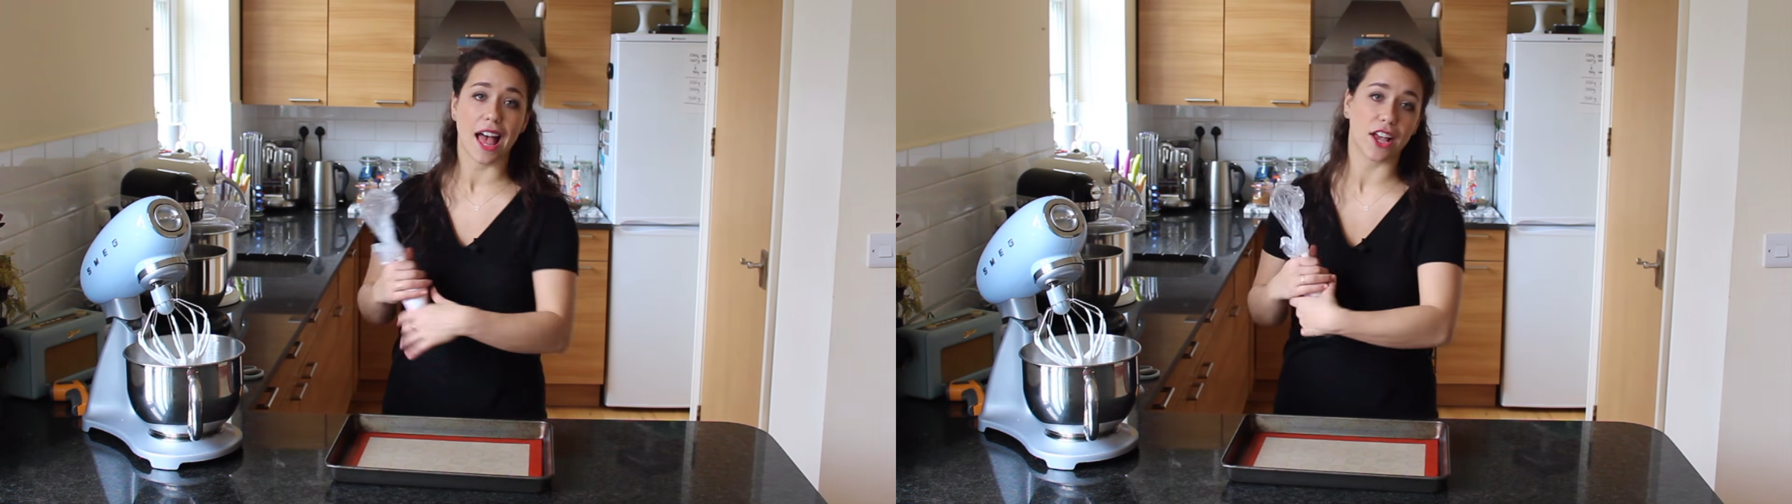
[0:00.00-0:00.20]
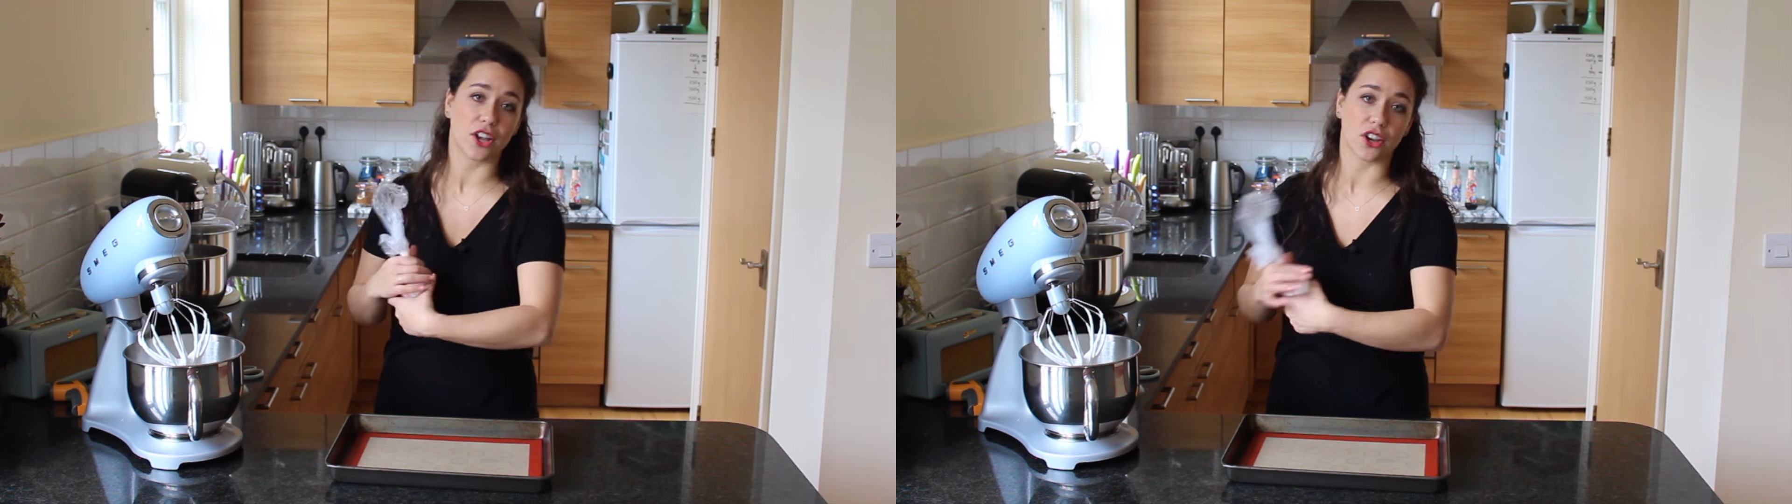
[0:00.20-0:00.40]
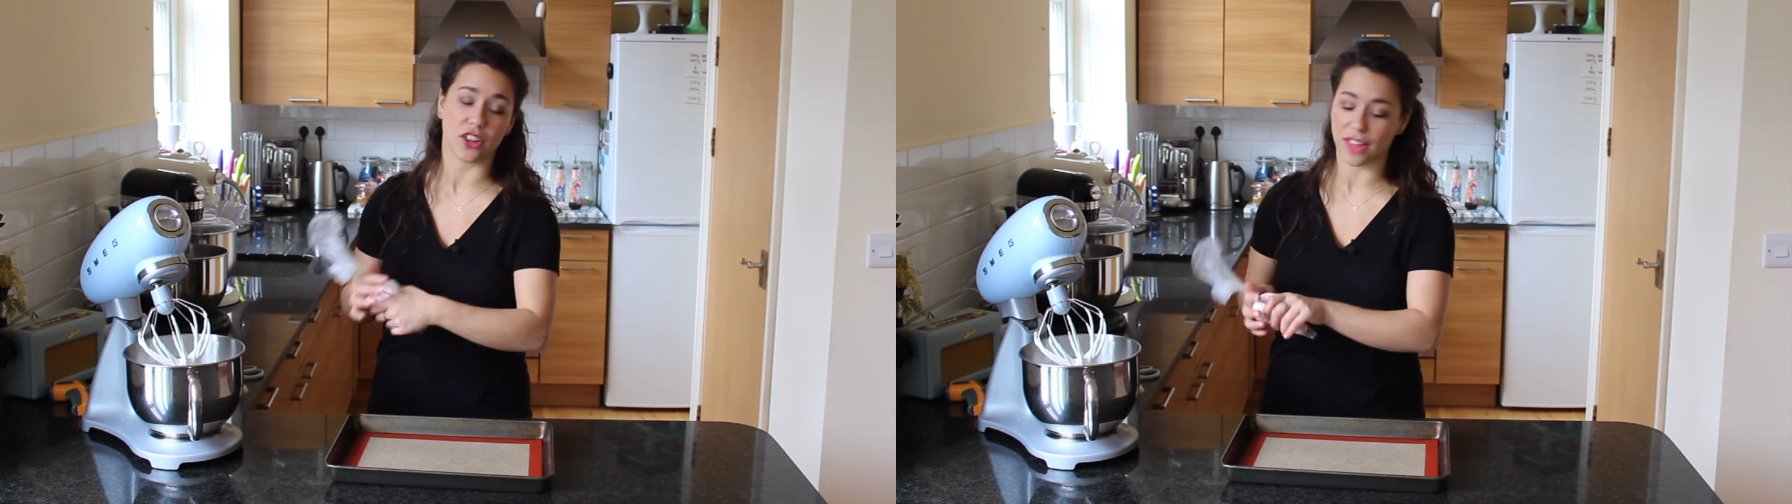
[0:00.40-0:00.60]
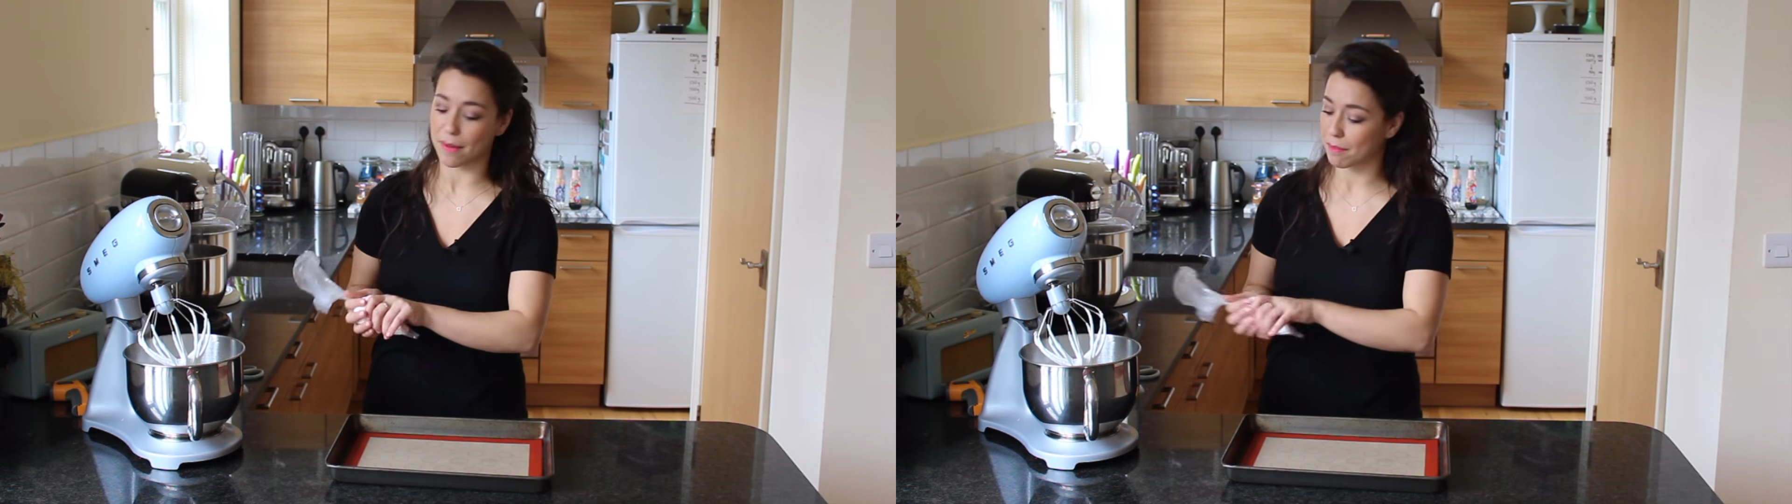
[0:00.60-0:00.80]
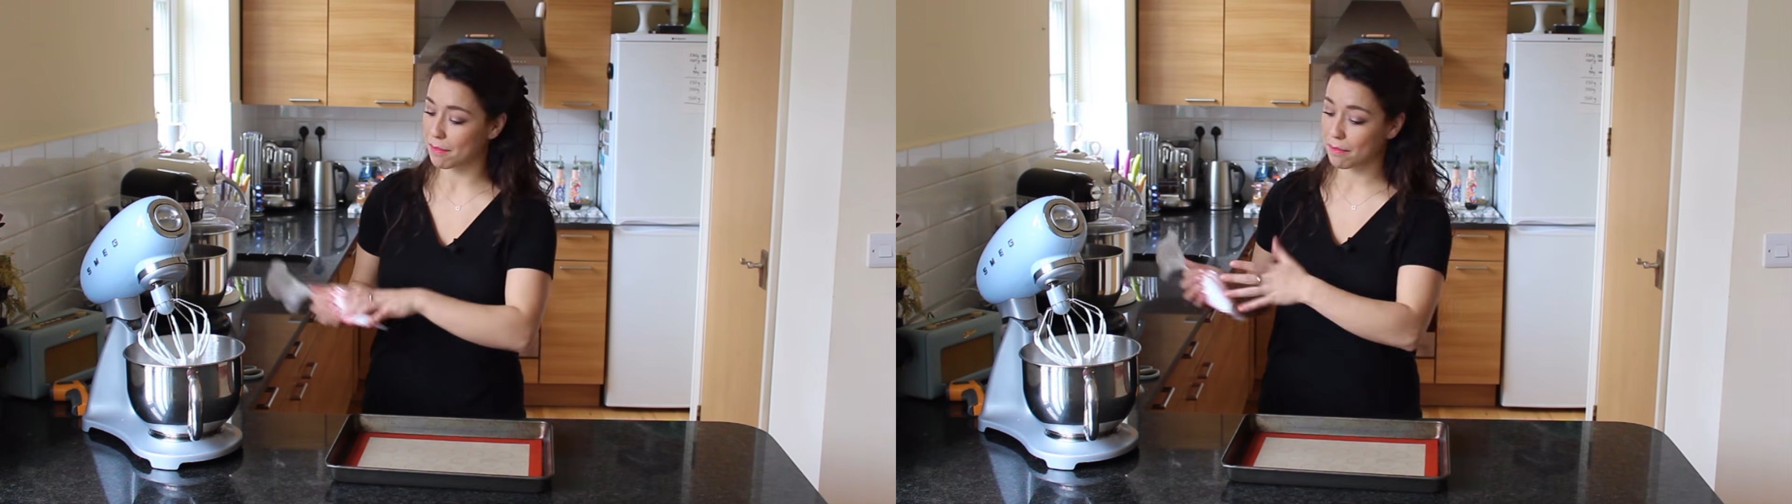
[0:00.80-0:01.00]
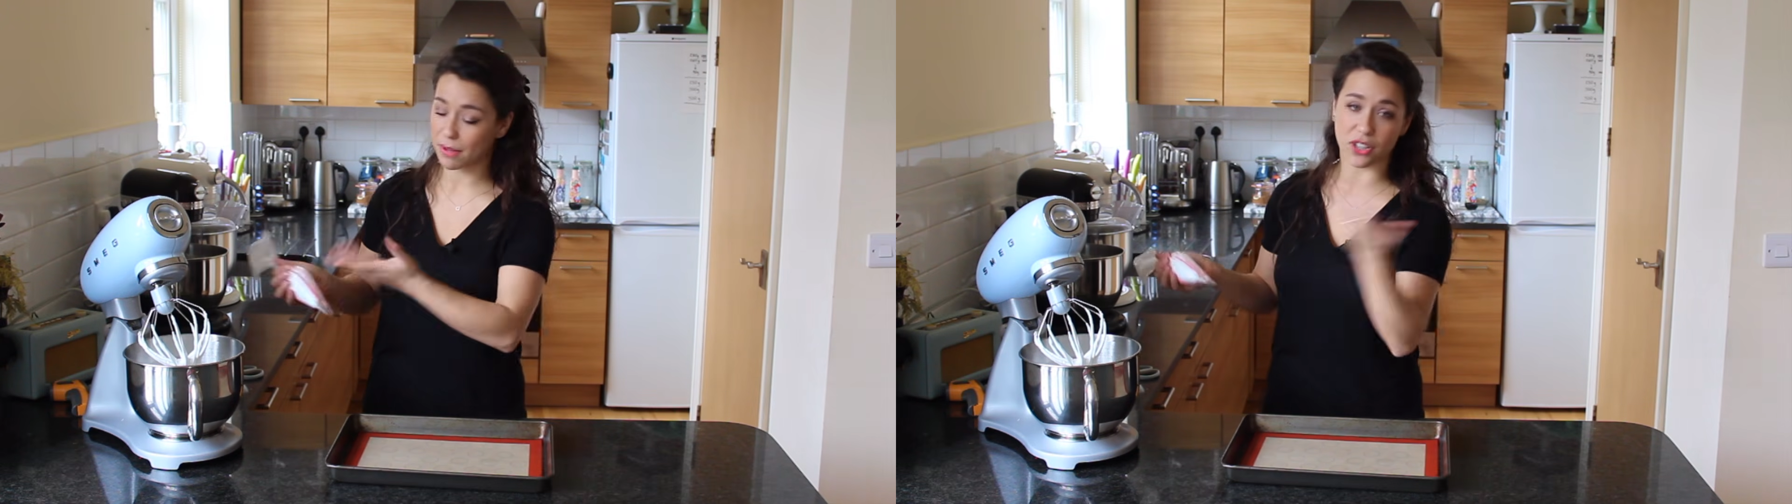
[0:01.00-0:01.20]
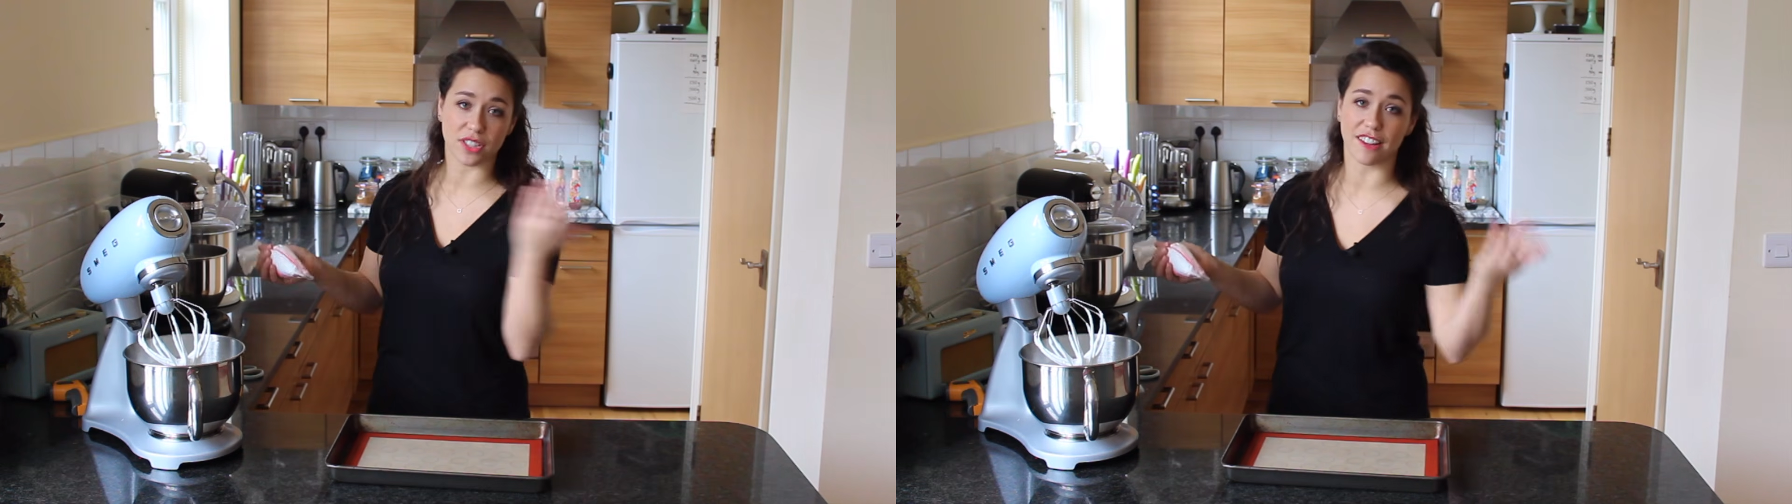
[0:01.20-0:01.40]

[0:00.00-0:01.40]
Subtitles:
and cook them because